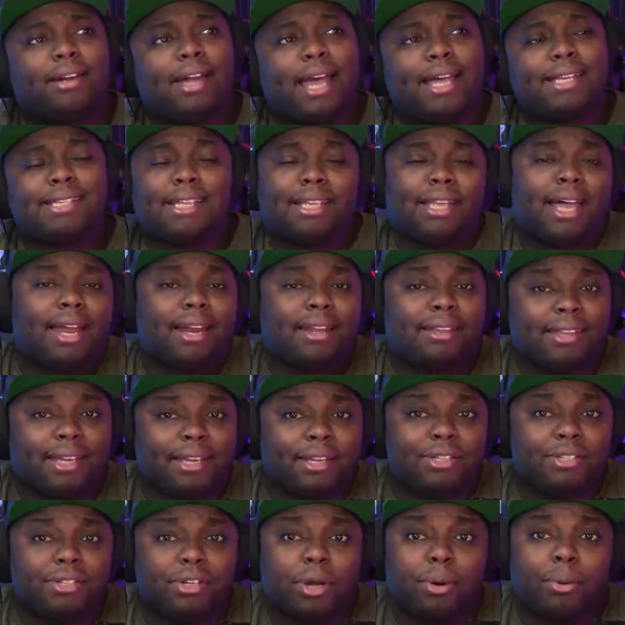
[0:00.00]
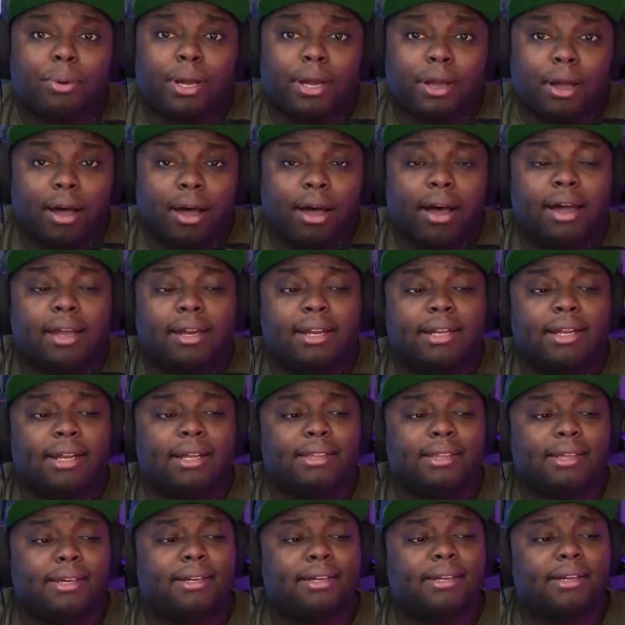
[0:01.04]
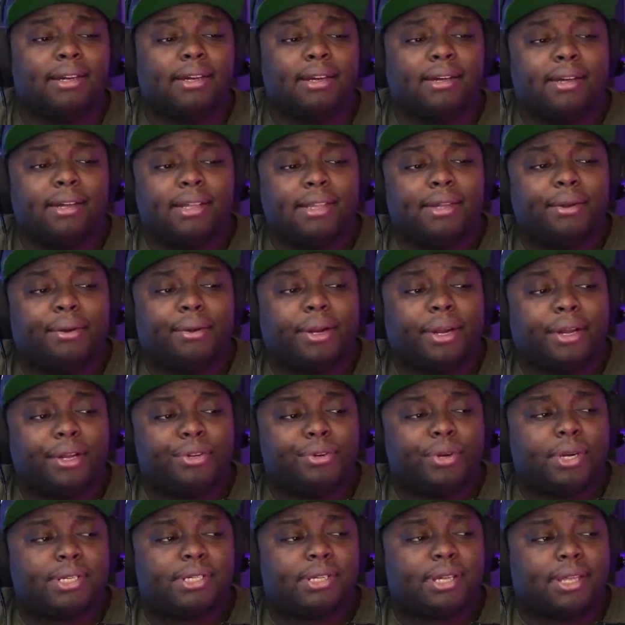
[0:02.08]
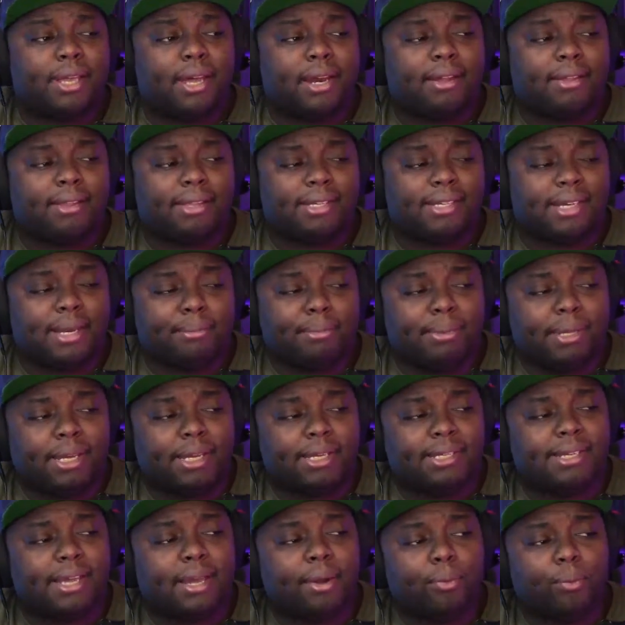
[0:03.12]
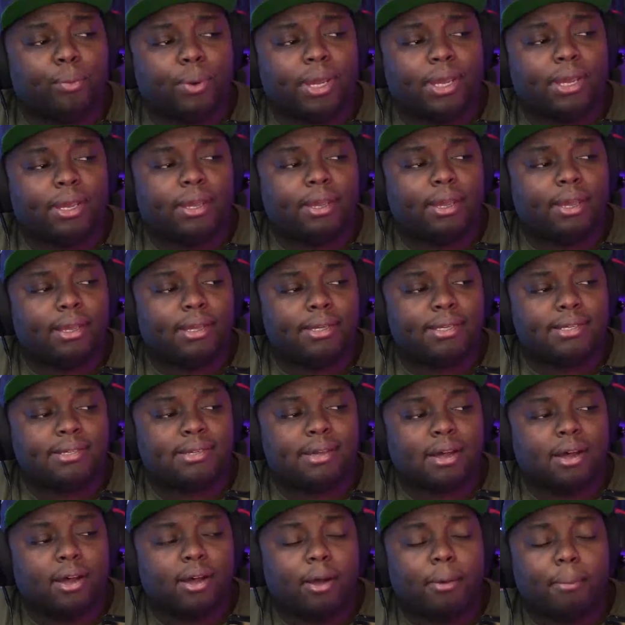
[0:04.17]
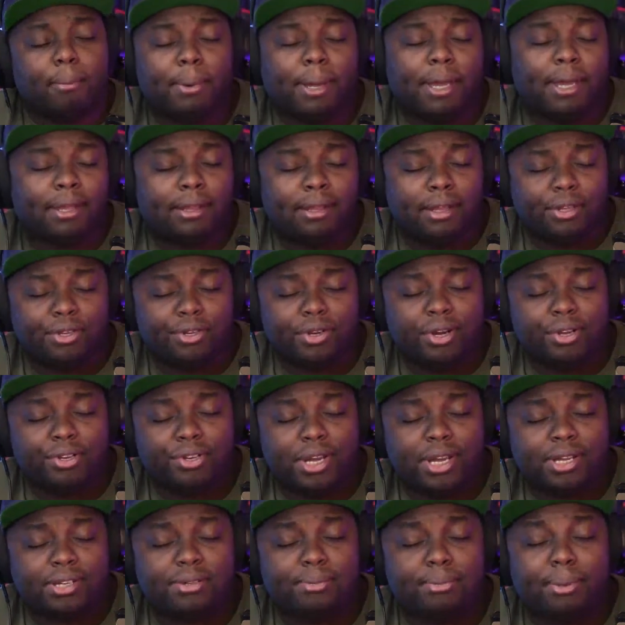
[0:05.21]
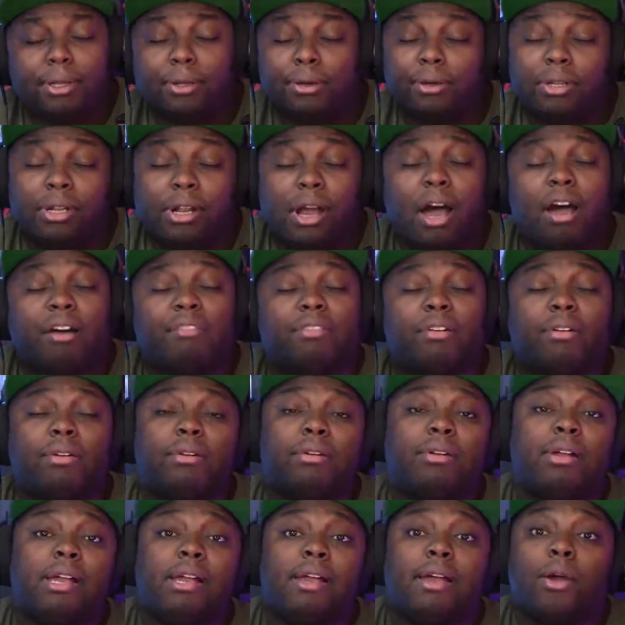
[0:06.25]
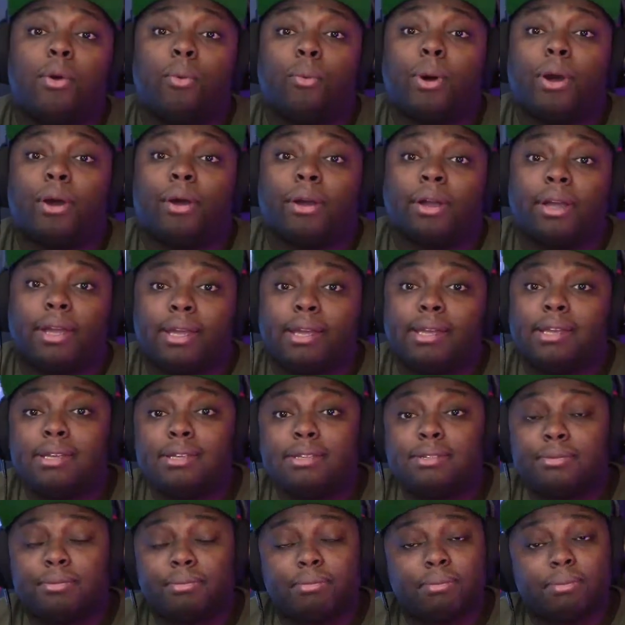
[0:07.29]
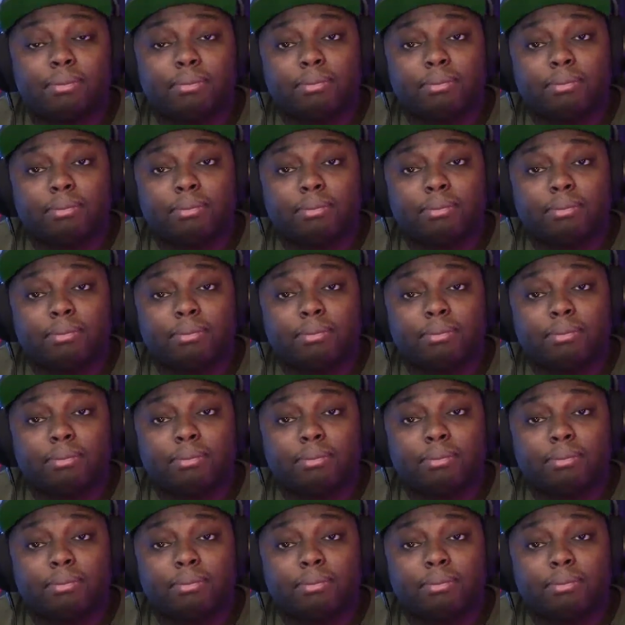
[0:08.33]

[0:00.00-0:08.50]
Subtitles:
has a lot of things going on. And I think they're going to address a lot of the same things that we saw a bit in the John Jackson Miller novel, where he's